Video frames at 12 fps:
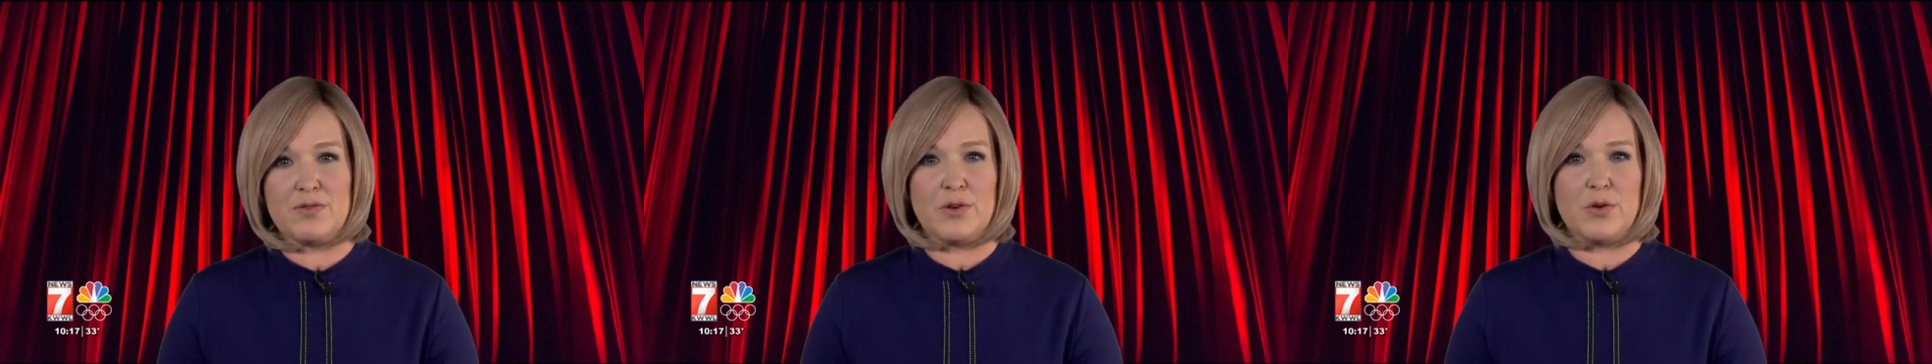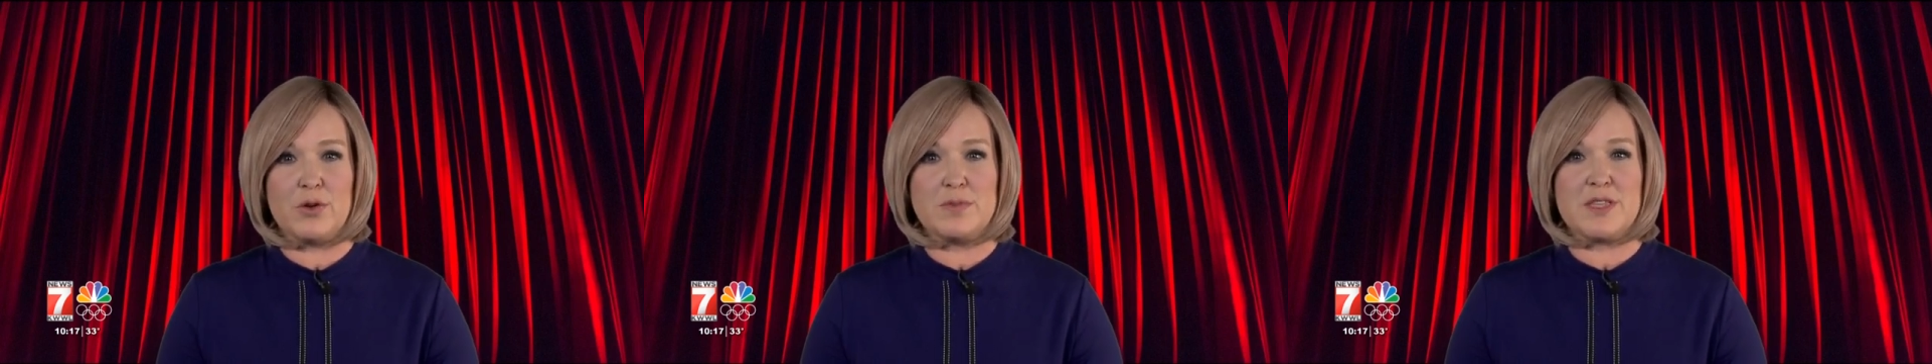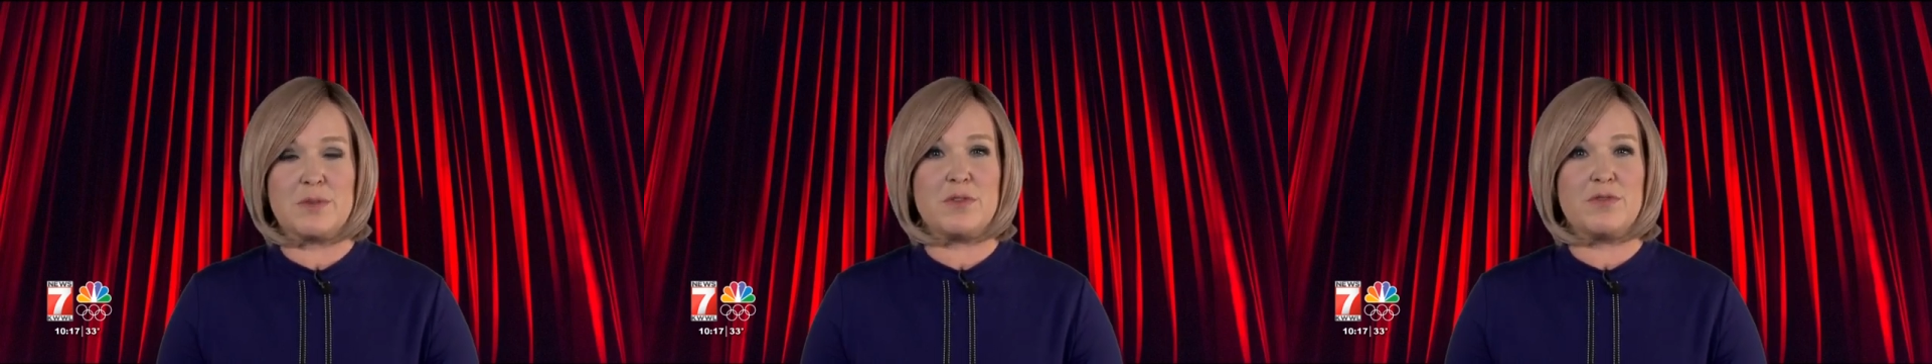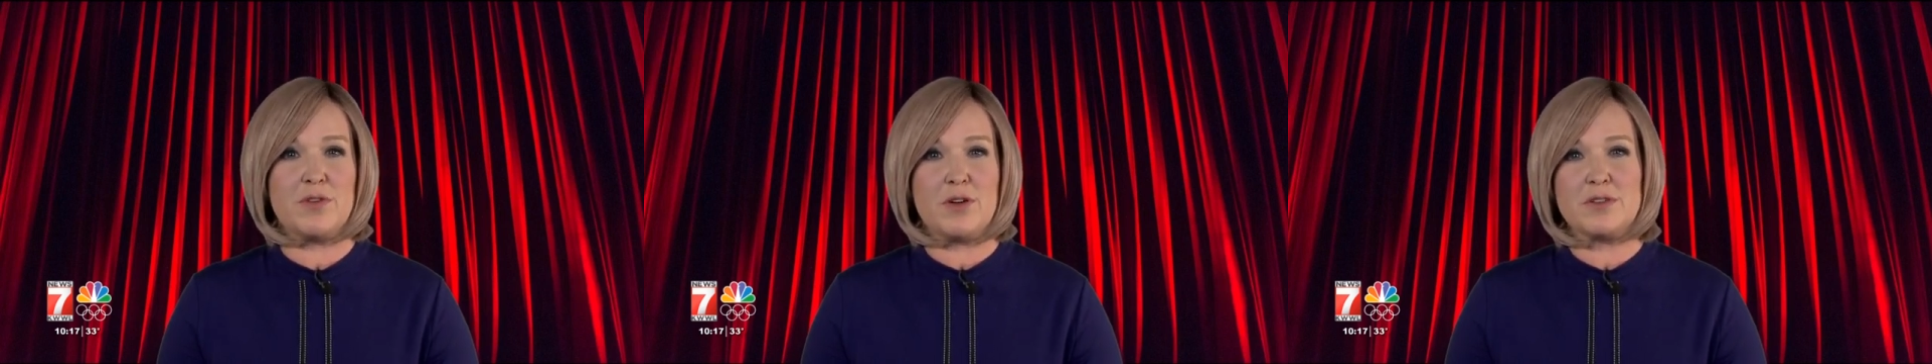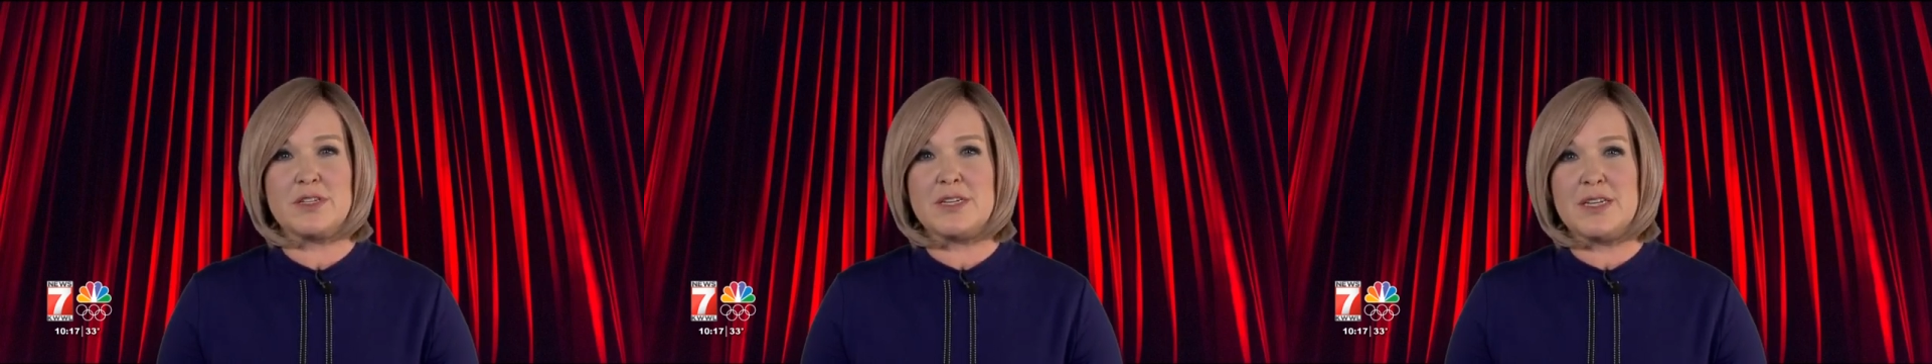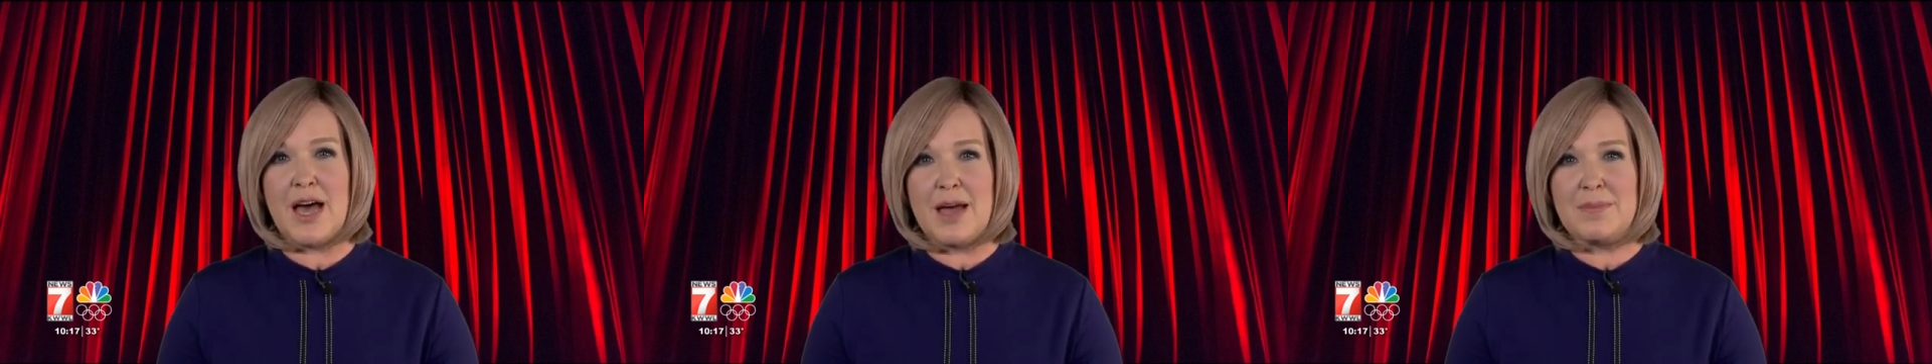for groups that prefer to
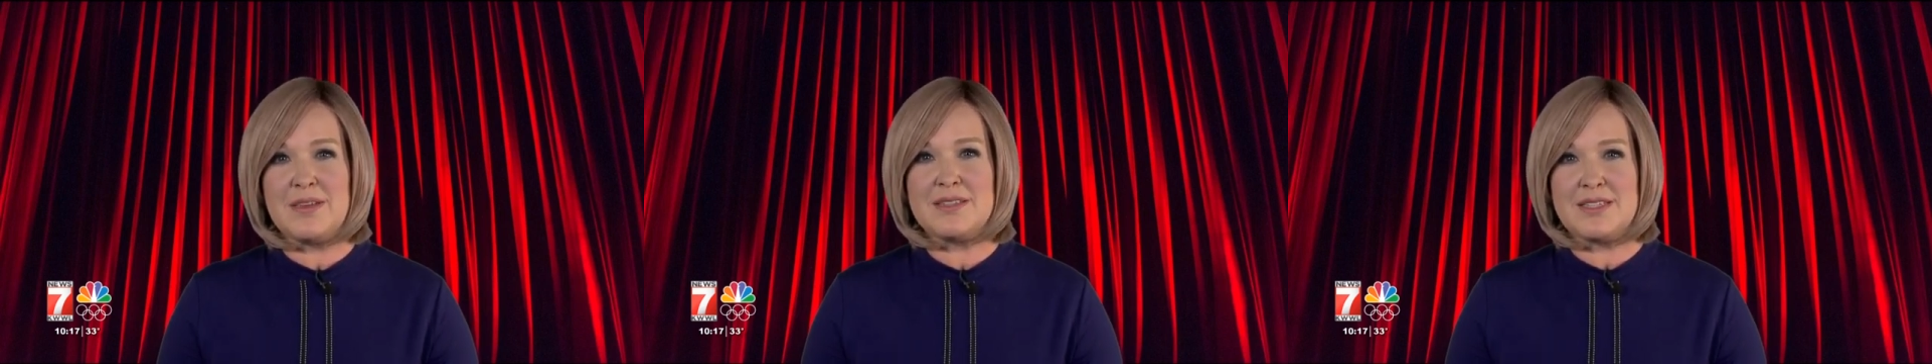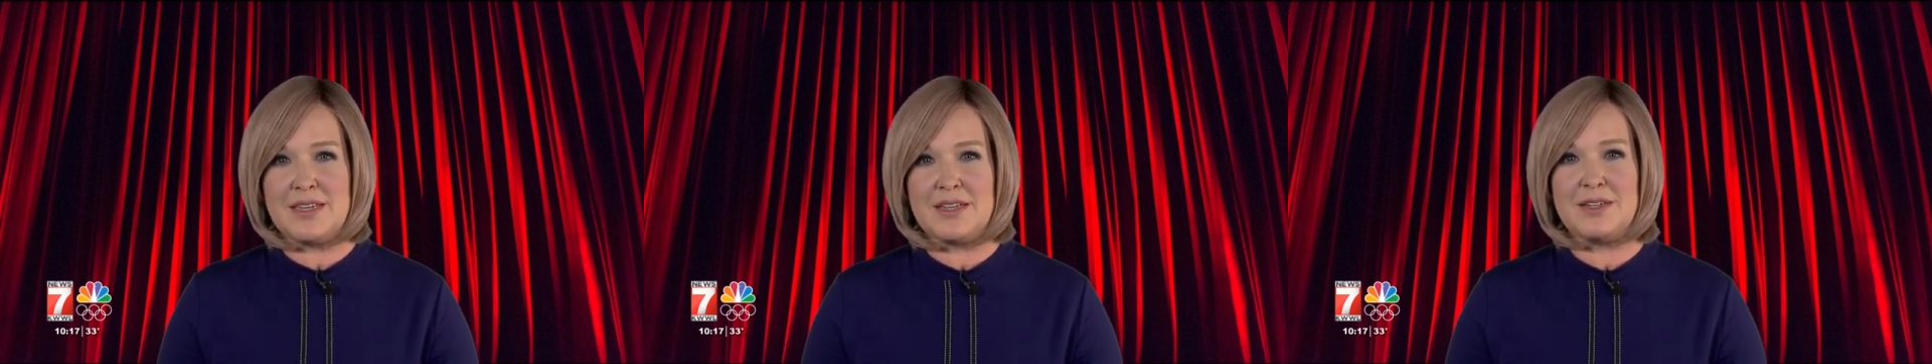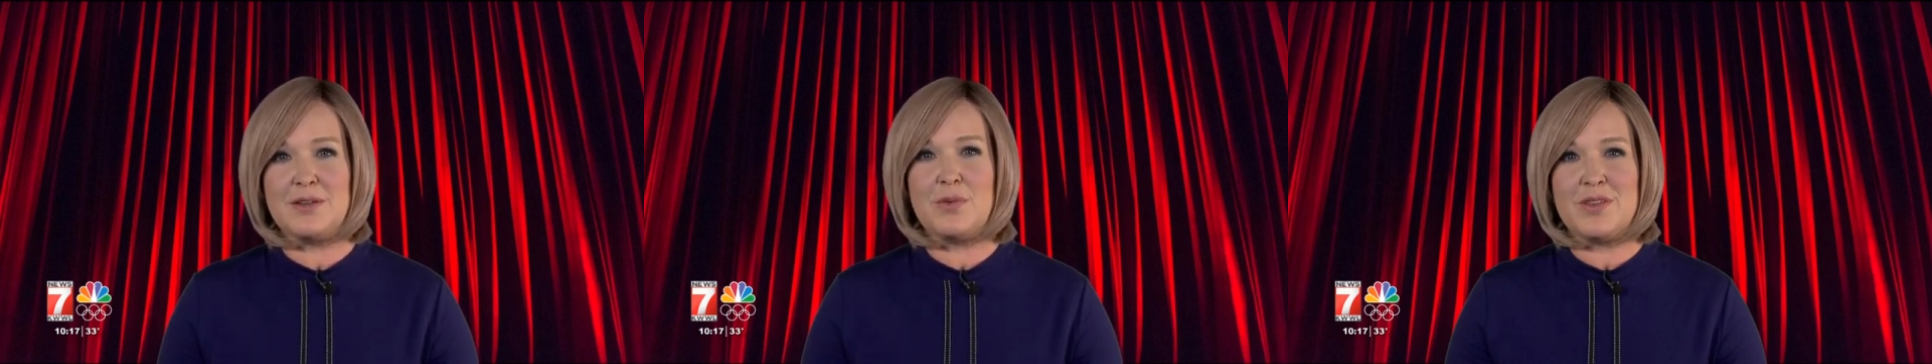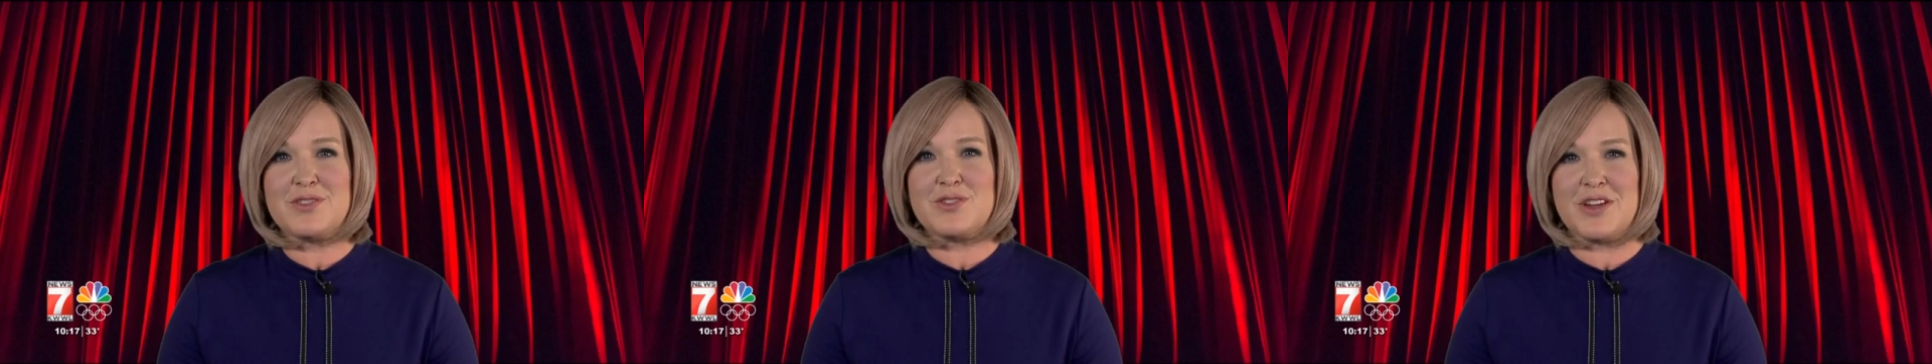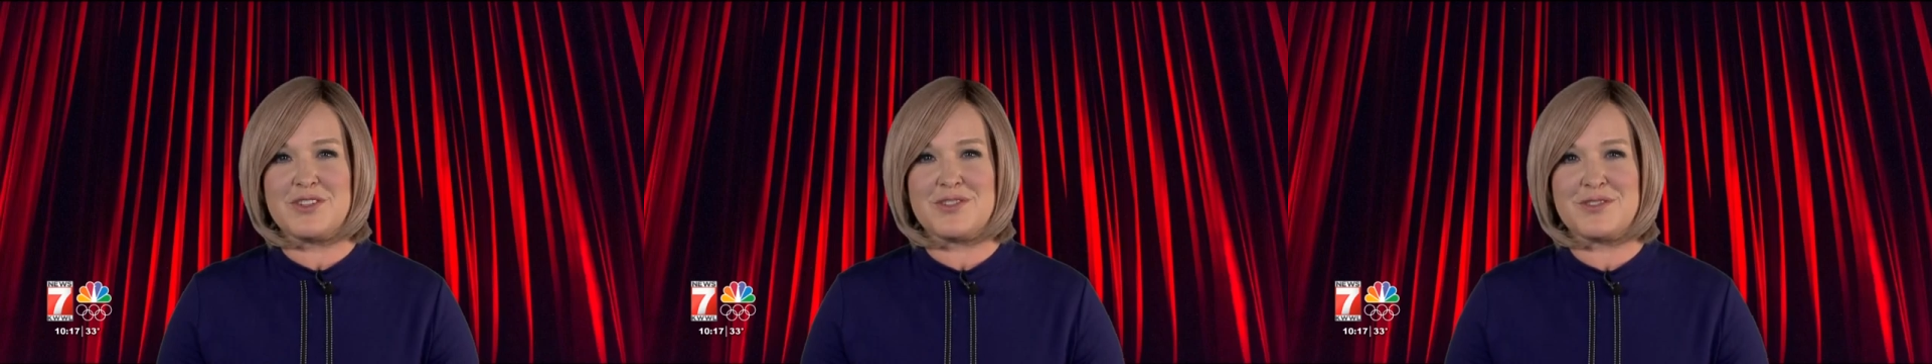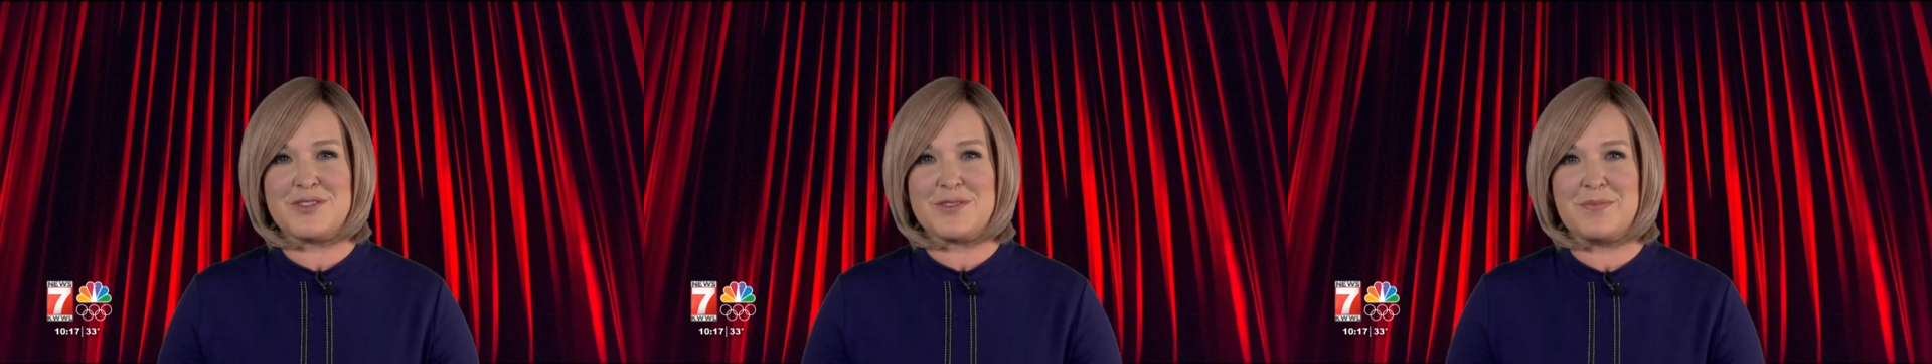not be seated with
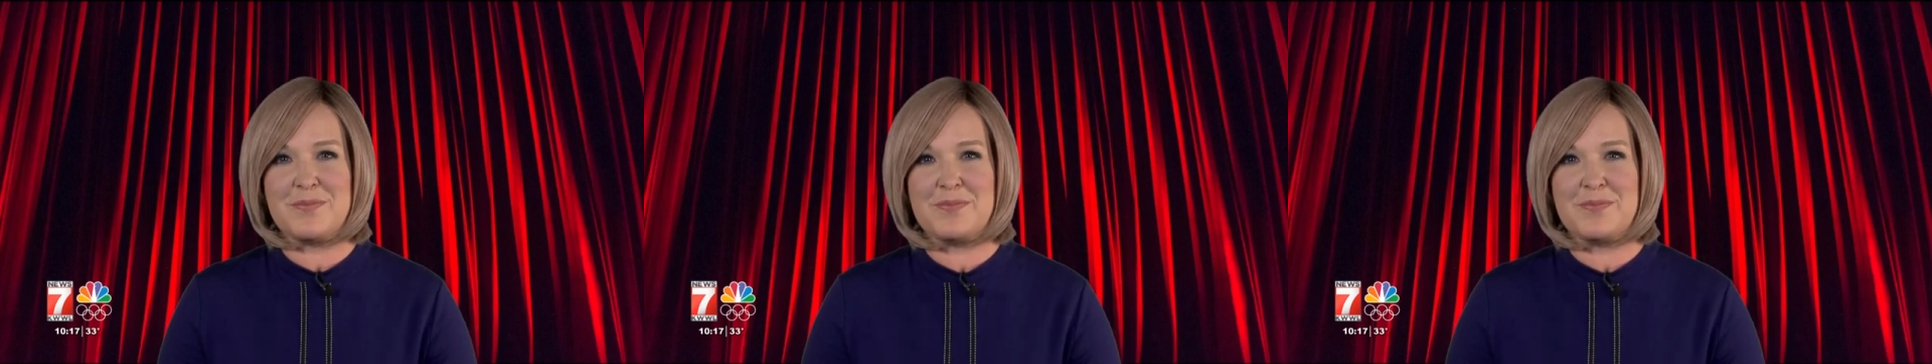strangers.